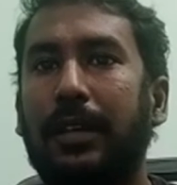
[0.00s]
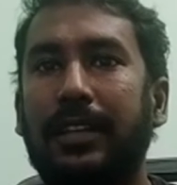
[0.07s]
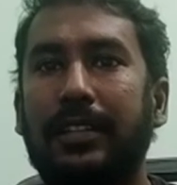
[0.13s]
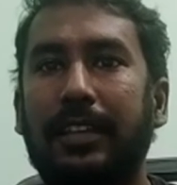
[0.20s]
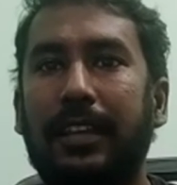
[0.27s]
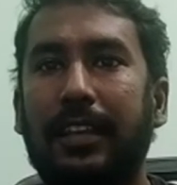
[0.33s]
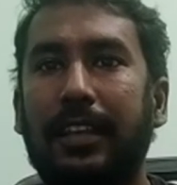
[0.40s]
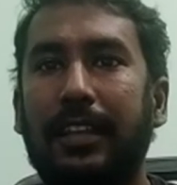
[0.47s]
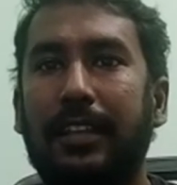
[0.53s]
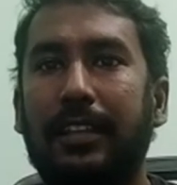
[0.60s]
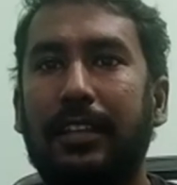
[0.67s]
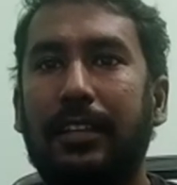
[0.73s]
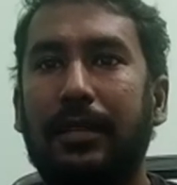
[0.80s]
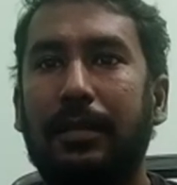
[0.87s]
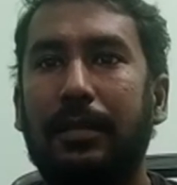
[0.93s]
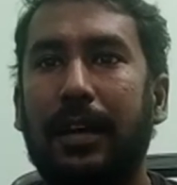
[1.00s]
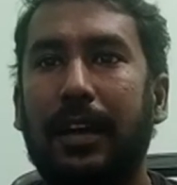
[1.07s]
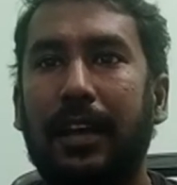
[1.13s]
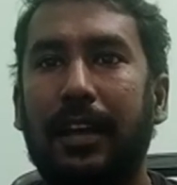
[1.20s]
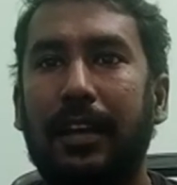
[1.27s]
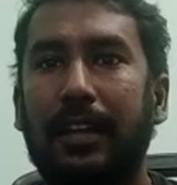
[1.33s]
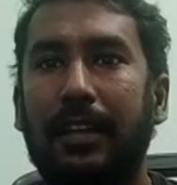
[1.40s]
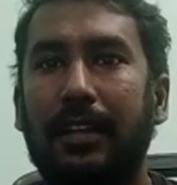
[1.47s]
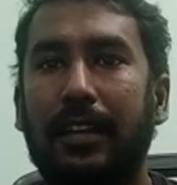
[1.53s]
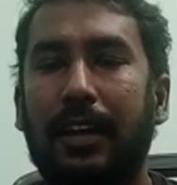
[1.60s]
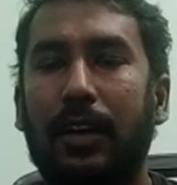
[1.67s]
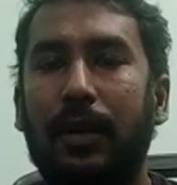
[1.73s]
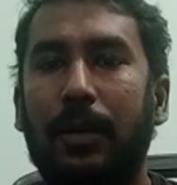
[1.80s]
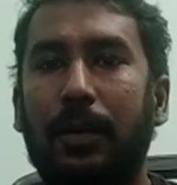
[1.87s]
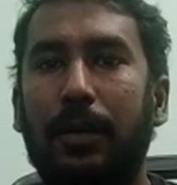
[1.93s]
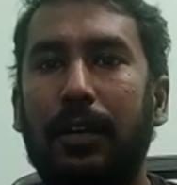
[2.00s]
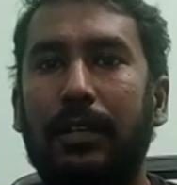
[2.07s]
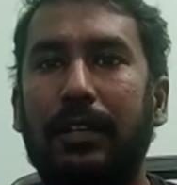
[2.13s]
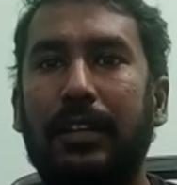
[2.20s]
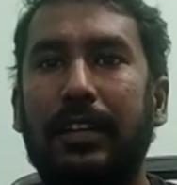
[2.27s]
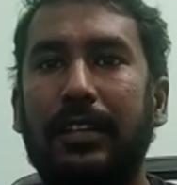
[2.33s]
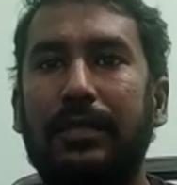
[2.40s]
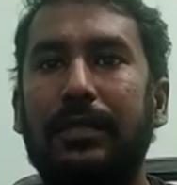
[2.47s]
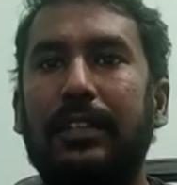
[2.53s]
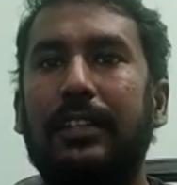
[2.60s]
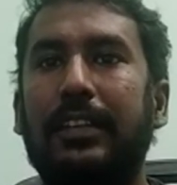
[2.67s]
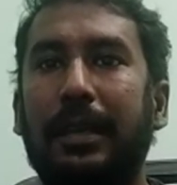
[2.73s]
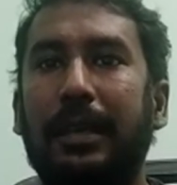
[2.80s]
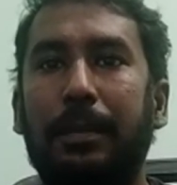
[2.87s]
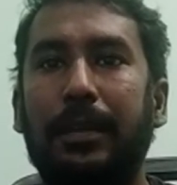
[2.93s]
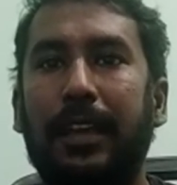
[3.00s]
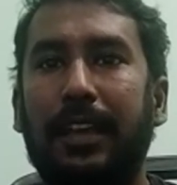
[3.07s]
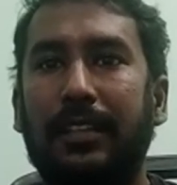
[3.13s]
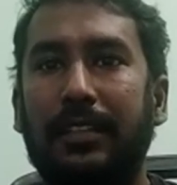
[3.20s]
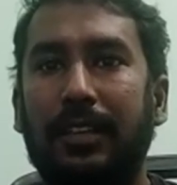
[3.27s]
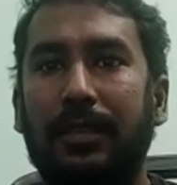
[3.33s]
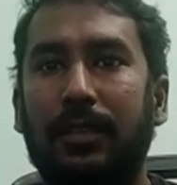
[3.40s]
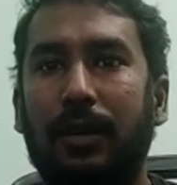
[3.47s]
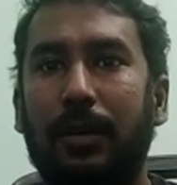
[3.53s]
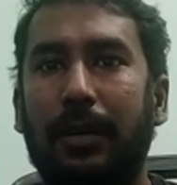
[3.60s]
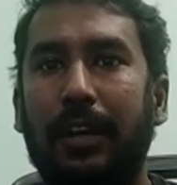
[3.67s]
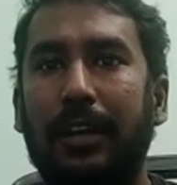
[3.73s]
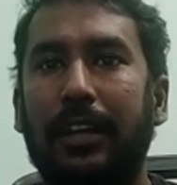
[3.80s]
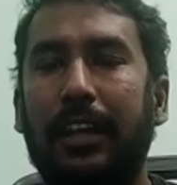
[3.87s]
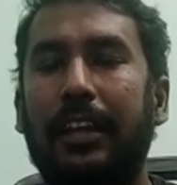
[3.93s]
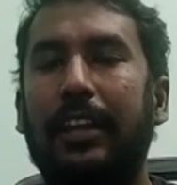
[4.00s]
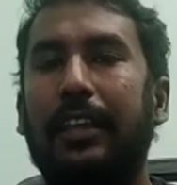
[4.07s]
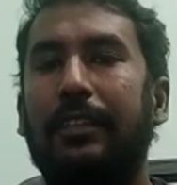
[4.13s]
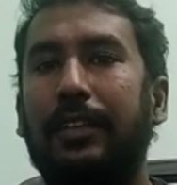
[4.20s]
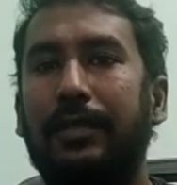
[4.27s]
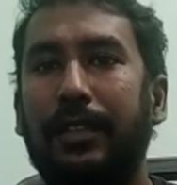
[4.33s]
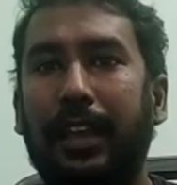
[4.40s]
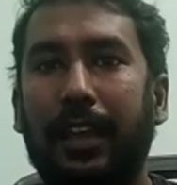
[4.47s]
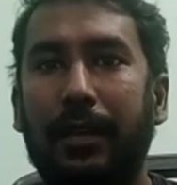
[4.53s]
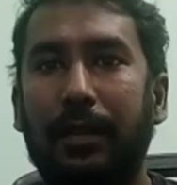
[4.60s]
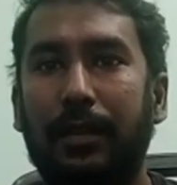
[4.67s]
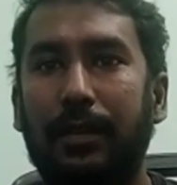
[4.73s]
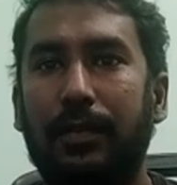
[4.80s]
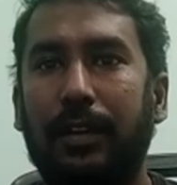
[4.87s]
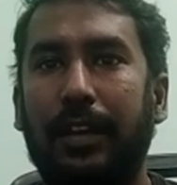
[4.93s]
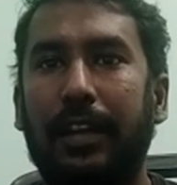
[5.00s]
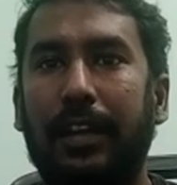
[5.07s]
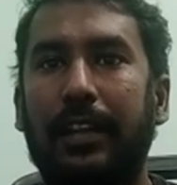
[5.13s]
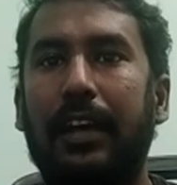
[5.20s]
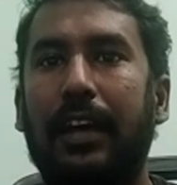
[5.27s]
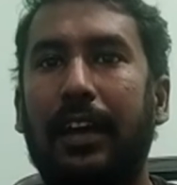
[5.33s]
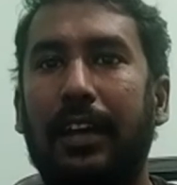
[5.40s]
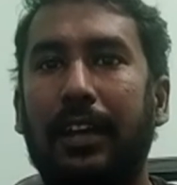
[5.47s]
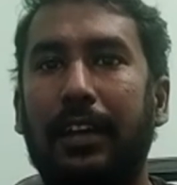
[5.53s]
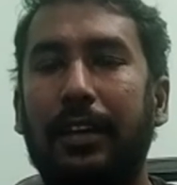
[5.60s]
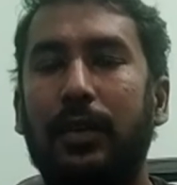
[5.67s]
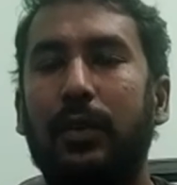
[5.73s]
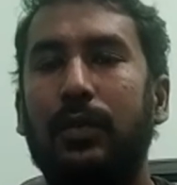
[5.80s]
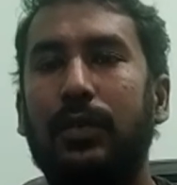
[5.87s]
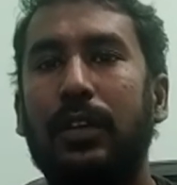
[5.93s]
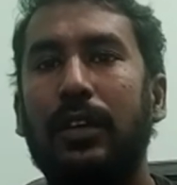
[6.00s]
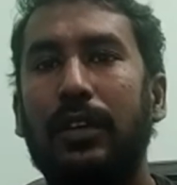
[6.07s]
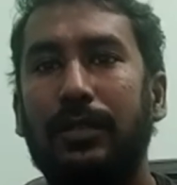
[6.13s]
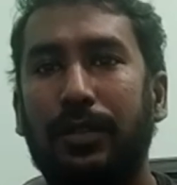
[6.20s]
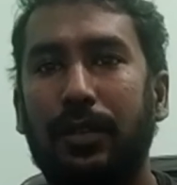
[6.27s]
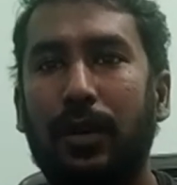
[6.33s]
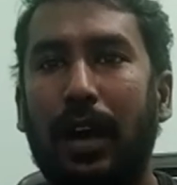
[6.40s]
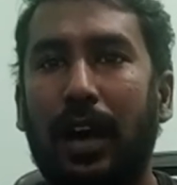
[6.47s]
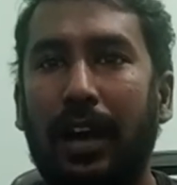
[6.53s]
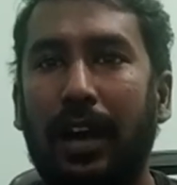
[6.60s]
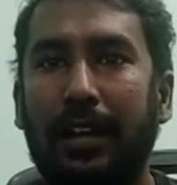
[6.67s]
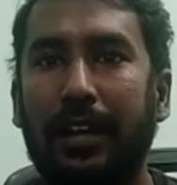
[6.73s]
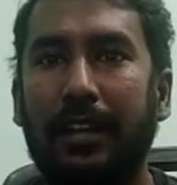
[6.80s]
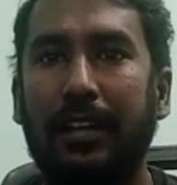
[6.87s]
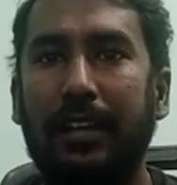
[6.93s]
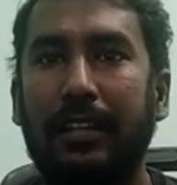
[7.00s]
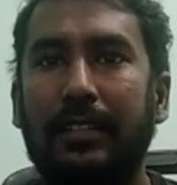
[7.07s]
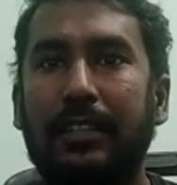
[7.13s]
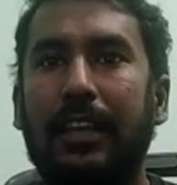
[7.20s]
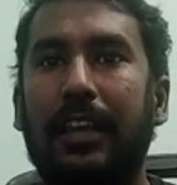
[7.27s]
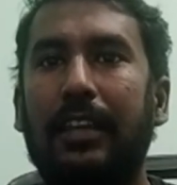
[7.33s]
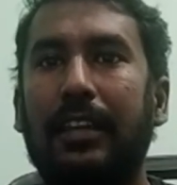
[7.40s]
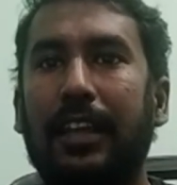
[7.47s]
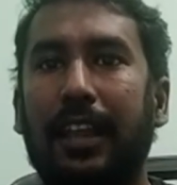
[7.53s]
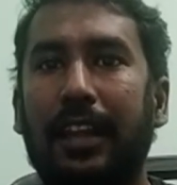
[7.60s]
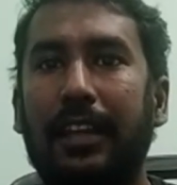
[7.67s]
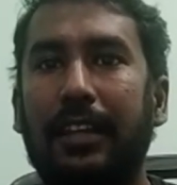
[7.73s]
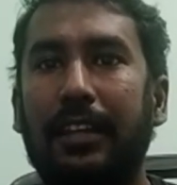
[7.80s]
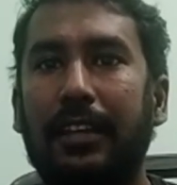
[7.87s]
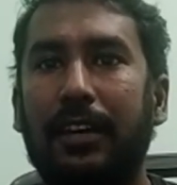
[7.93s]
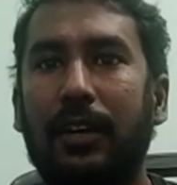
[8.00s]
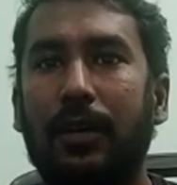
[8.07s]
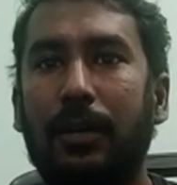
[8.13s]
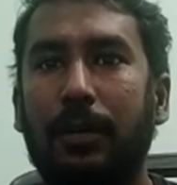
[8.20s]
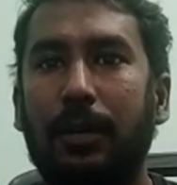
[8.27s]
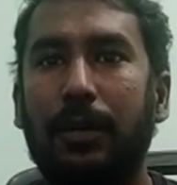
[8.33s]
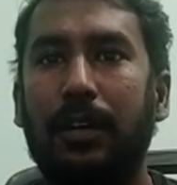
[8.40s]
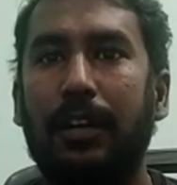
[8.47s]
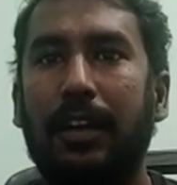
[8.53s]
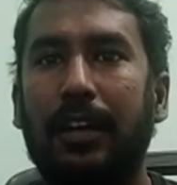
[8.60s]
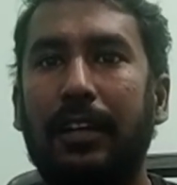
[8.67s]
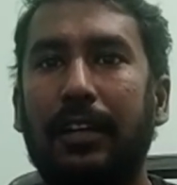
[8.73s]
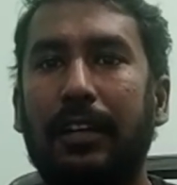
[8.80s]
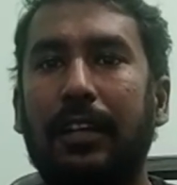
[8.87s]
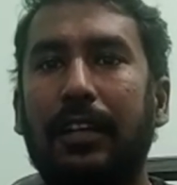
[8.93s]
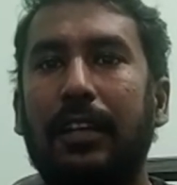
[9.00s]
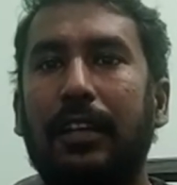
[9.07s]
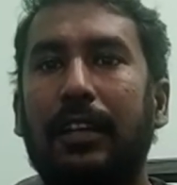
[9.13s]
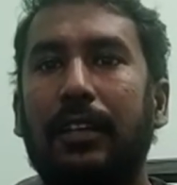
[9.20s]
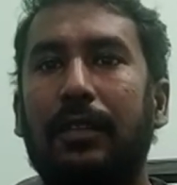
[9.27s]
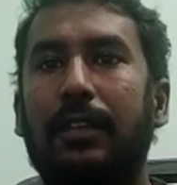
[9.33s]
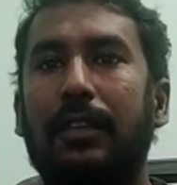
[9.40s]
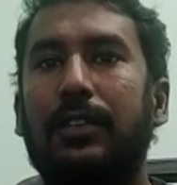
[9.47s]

So basically the Maya output is with DPXR format, and even we have to find a R&D few R&Ds and get the output done,